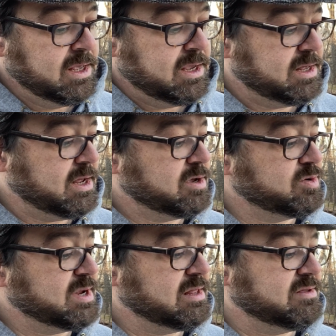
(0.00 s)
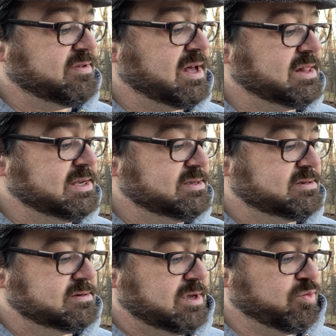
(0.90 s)
It echoed down the
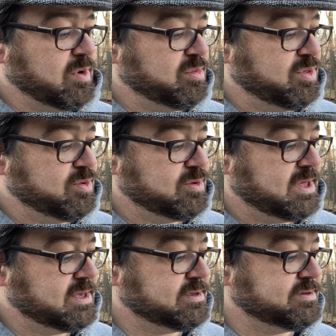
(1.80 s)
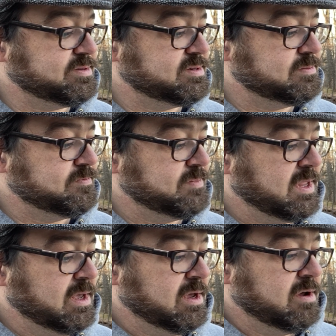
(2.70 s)
valleys, it rumbled through the hills.
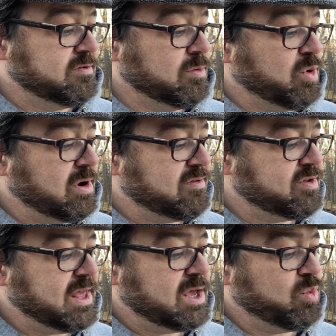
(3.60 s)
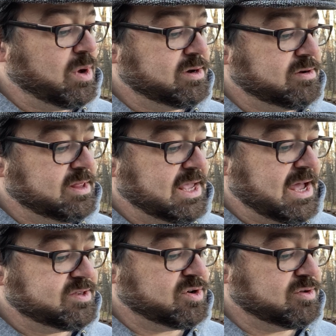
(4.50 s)
From wherever they had wandered, the
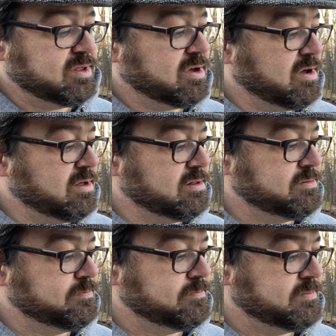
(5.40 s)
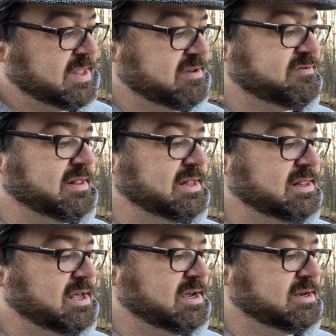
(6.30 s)
cats heard the call. They fell in
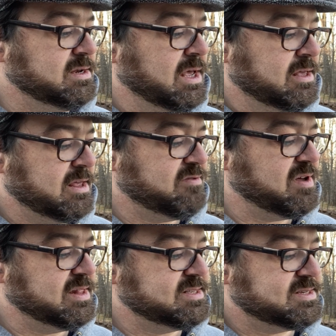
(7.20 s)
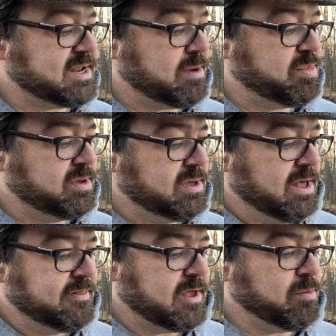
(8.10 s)
line, they fell in step.
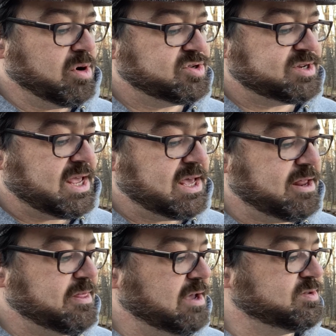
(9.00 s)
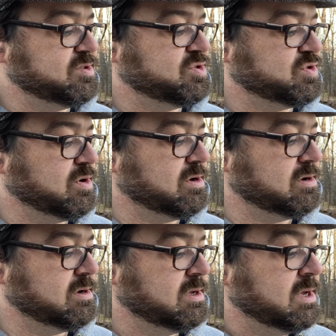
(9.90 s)
They marched ahead 1,000
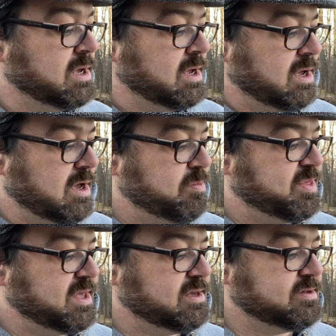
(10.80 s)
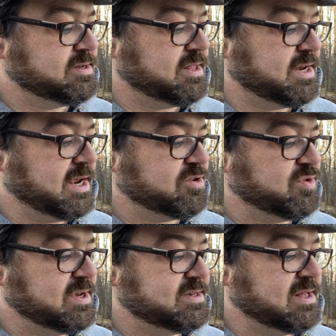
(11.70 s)
strong. Up the hill to the dike
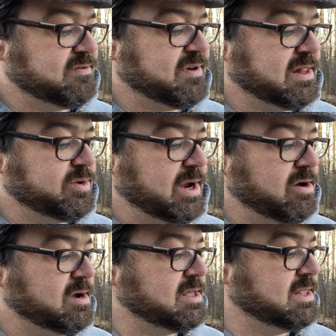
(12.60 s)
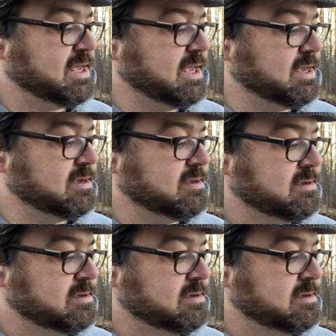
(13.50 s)
trees they followed Eric and the king.